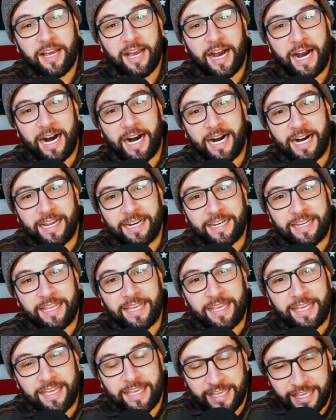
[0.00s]
on
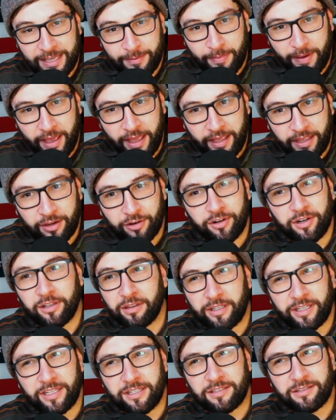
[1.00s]
eBay, or
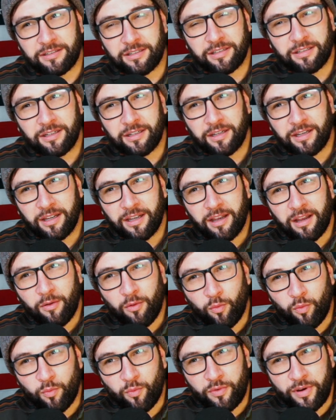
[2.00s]
at least
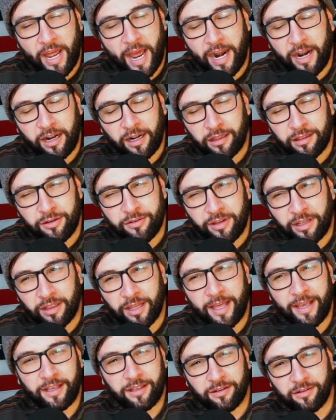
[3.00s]
not including
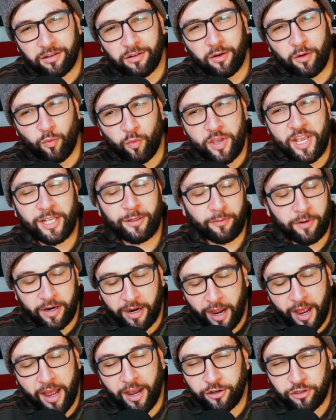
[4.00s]
like weeks where
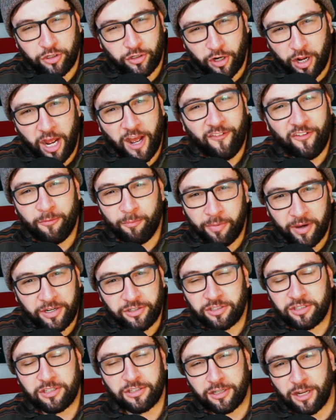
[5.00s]
I auction off a
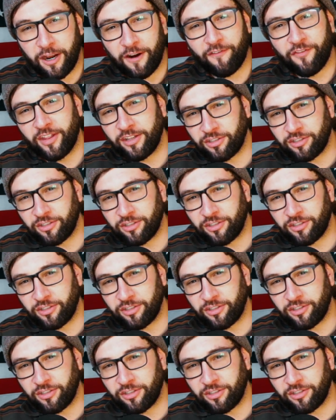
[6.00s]
bunch of stuff that's